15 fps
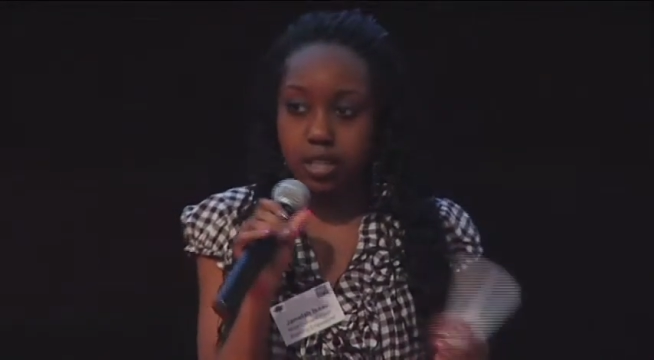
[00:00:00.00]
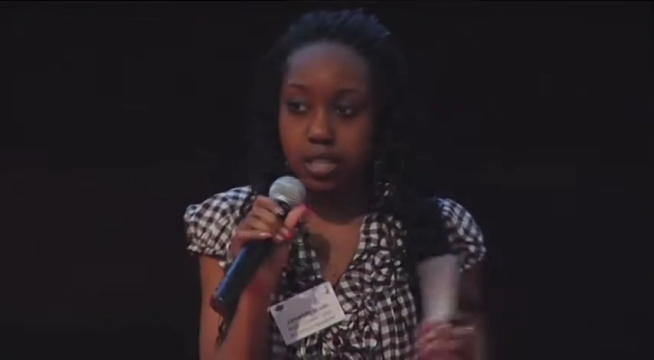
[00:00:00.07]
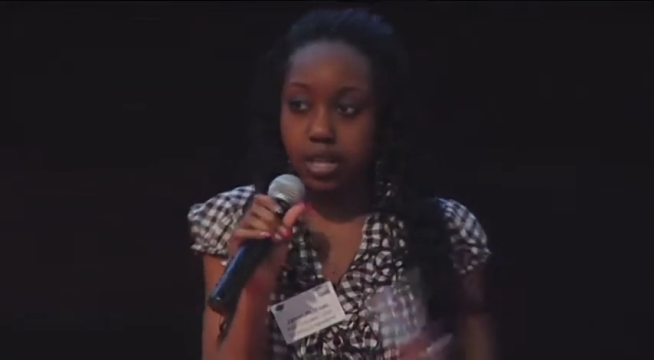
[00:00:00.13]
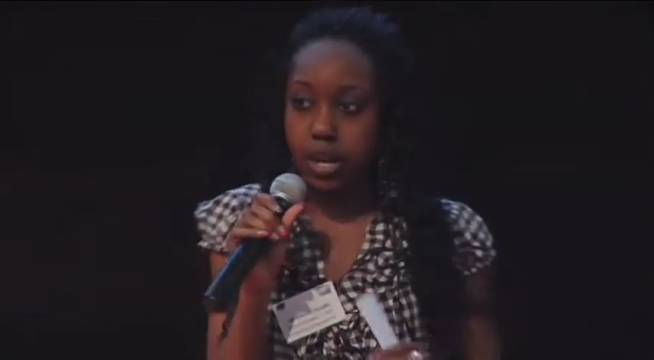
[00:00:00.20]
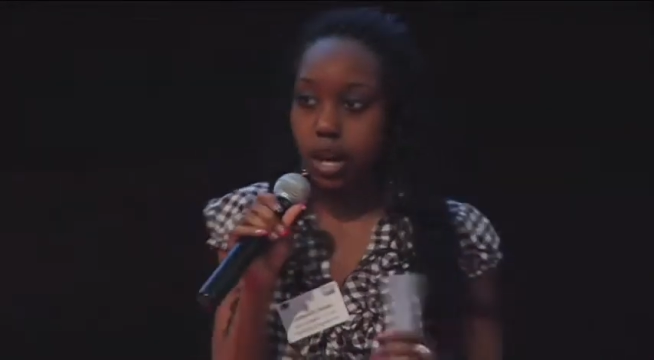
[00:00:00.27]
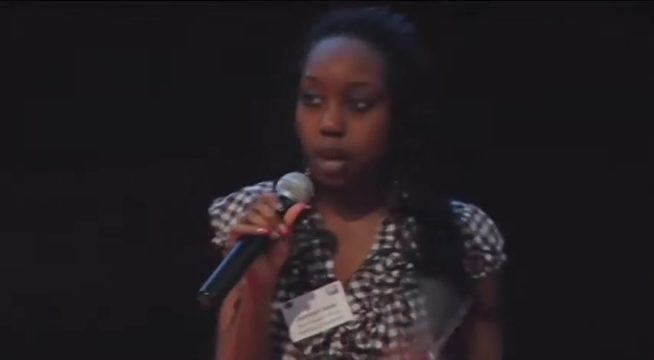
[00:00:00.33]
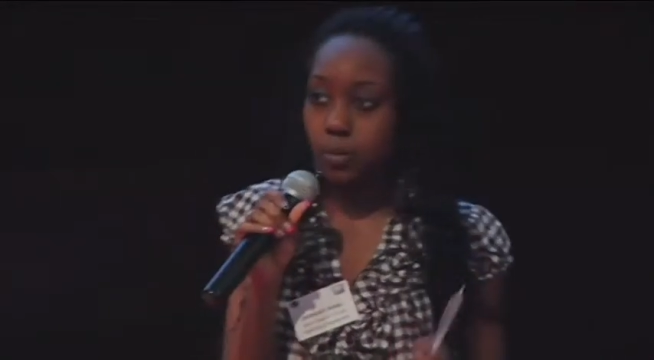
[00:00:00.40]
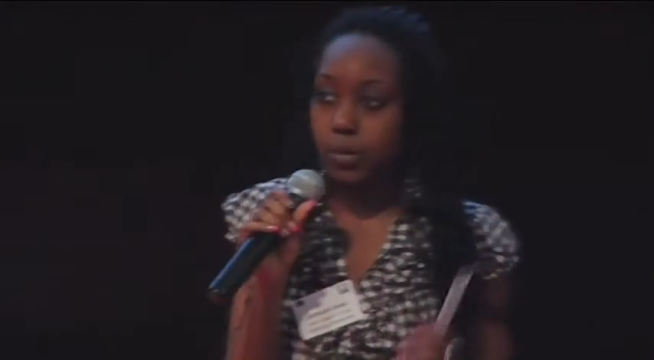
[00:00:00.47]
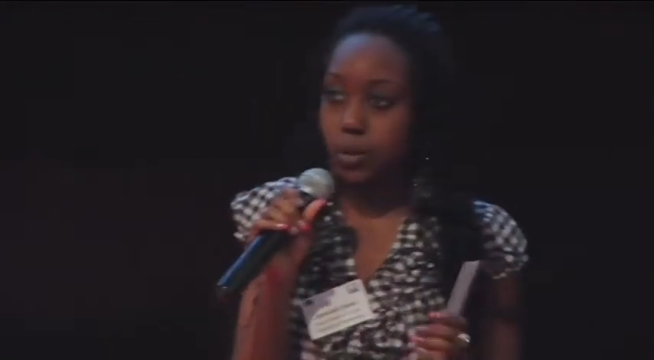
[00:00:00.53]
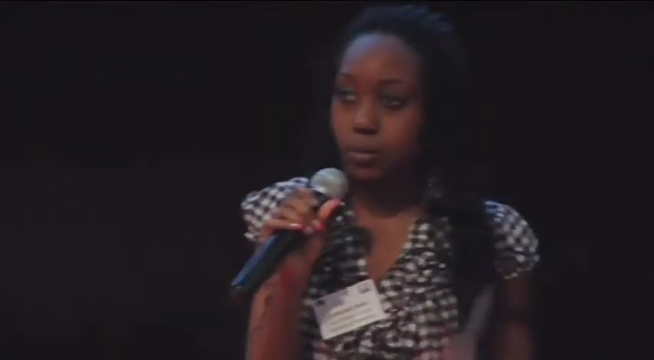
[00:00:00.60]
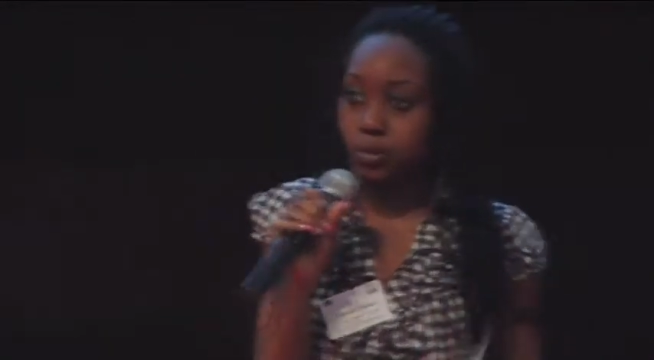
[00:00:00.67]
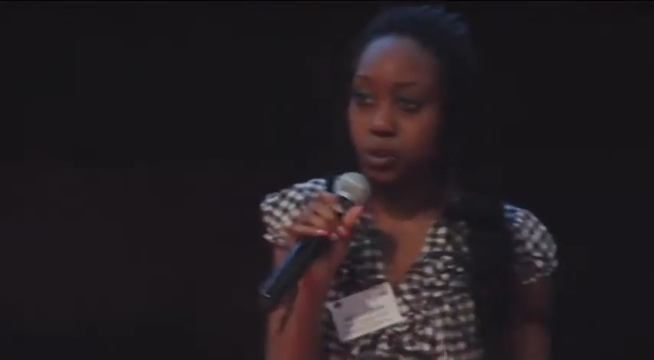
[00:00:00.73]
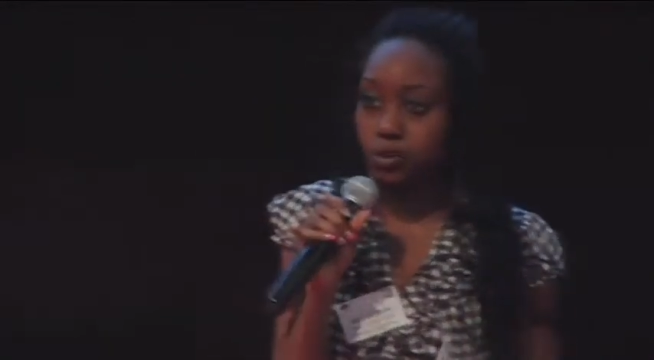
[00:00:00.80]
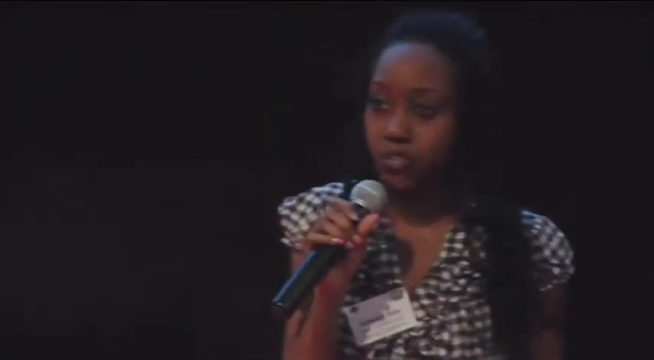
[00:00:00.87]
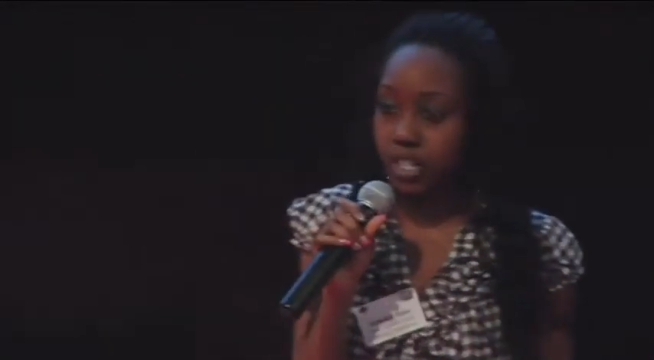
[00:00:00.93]
to help
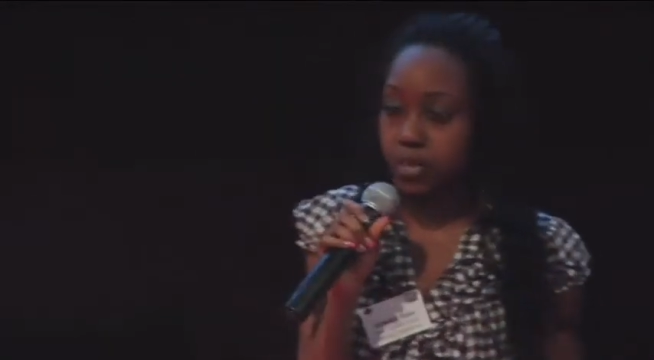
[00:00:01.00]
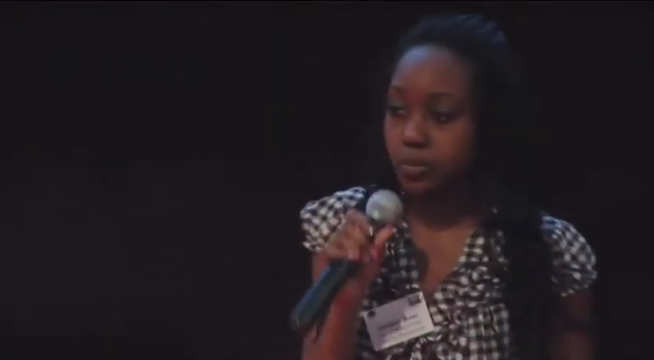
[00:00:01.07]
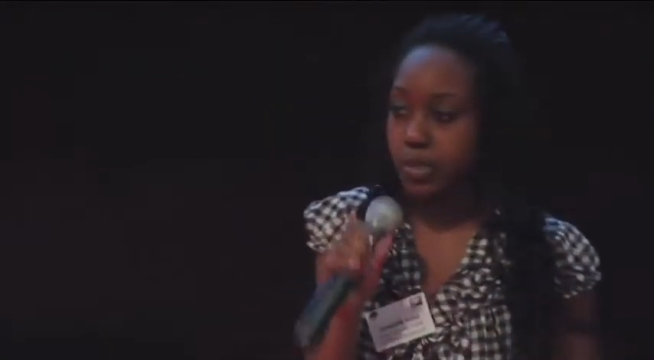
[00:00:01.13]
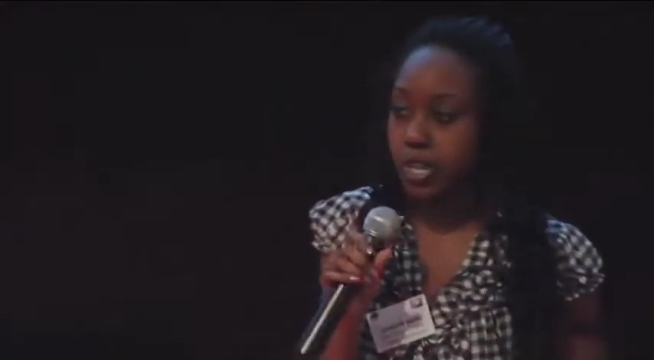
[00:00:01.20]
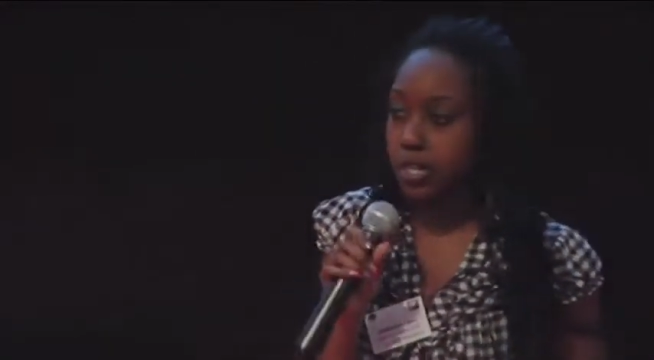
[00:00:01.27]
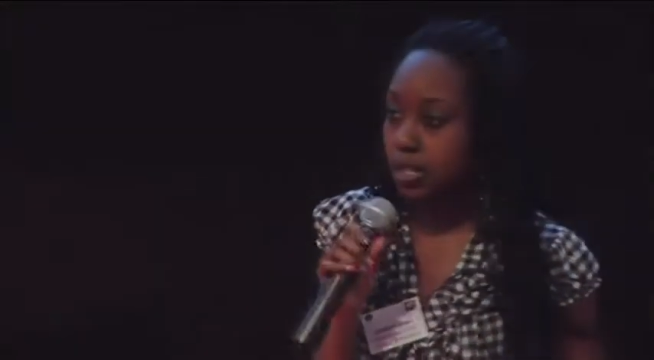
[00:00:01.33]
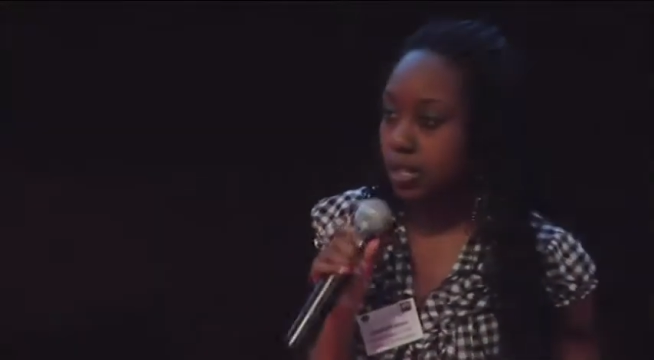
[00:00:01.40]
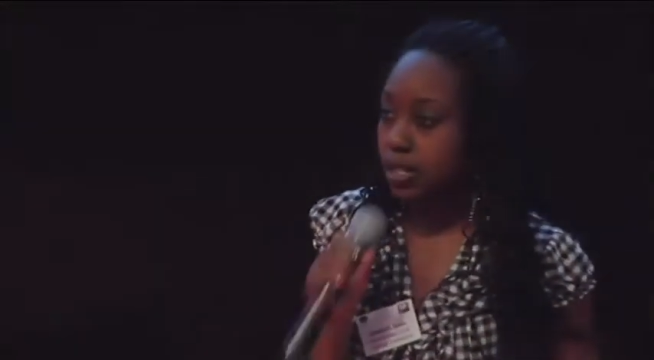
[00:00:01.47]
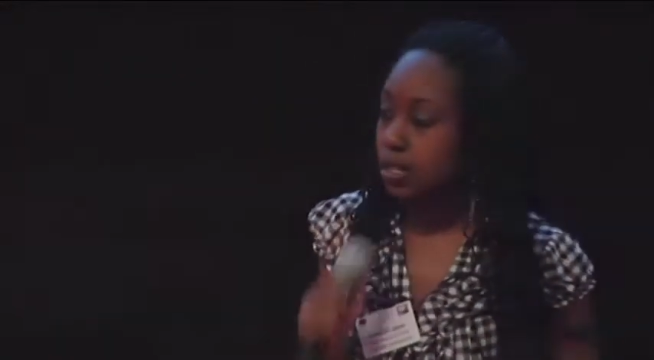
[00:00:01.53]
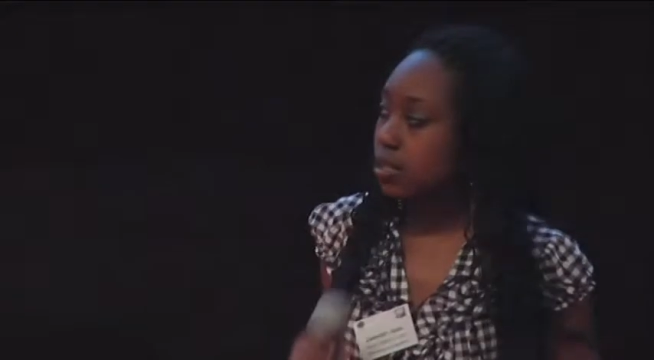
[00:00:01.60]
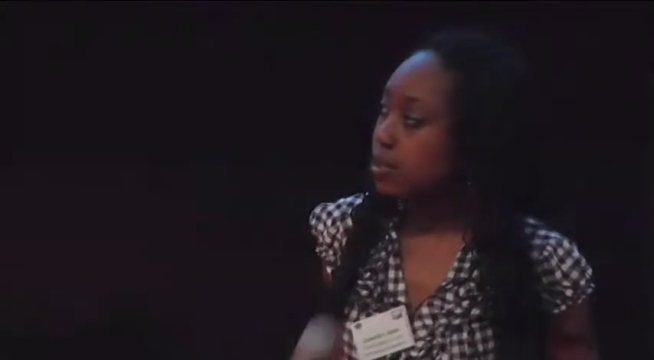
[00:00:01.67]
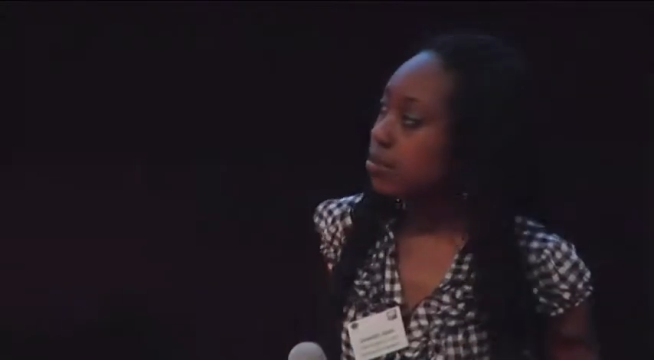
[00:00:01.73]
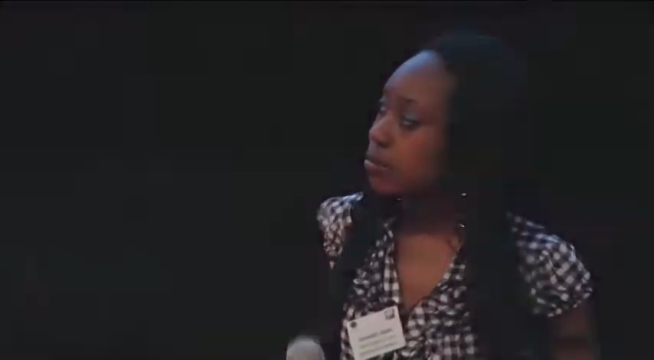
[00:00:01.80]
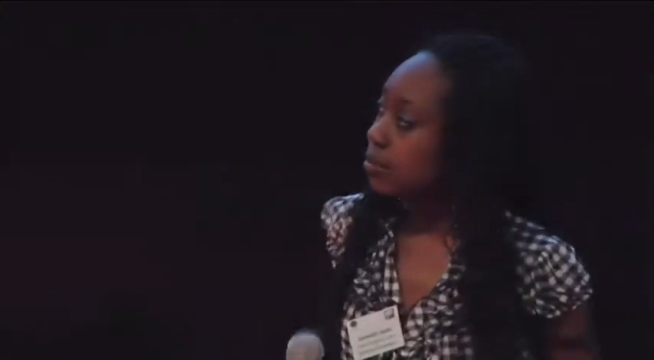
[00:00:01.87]
improve his business.